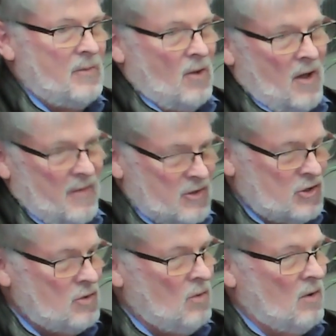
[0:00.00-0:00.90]
on the
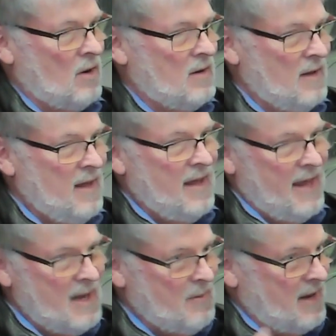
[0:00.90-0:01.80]
shore.
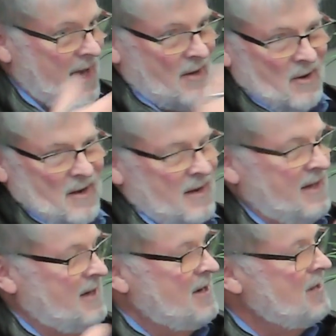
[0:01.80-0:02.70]
Anybody out on
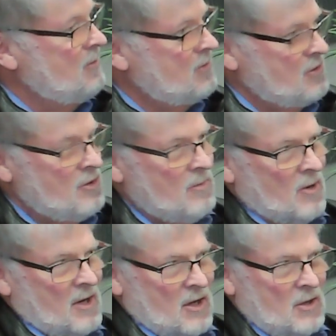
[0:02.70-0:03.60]
an inner tube
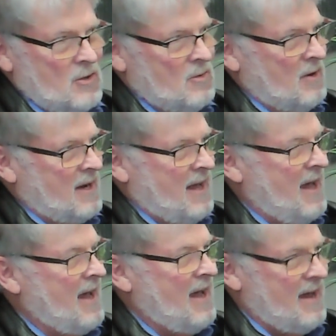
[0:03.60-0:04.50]
or a canoe or a
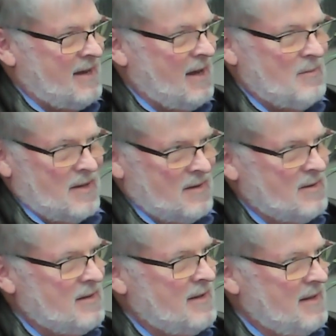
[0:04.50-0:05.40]
kayak, I
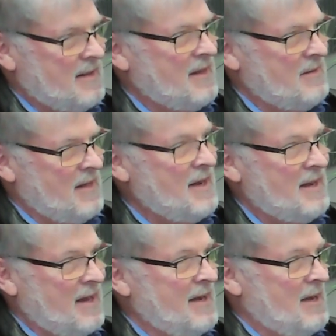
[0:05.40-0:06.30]
mean,
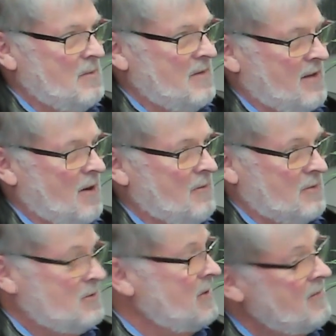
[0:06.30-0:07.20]
they need to be
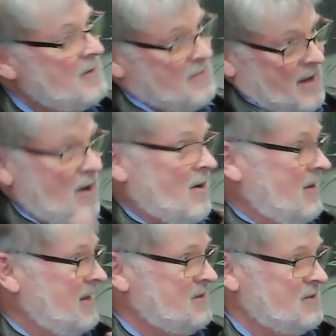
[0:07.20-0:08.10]
careful too, even if they are,
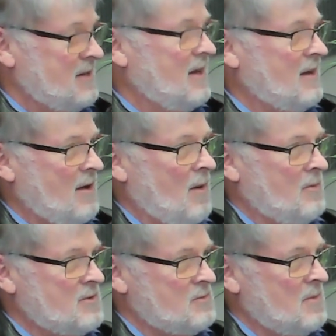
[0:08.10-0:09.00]
as you say,
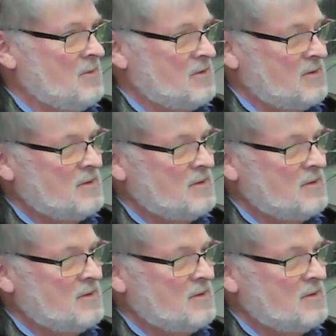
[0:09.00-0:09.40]
accomplished swimmers.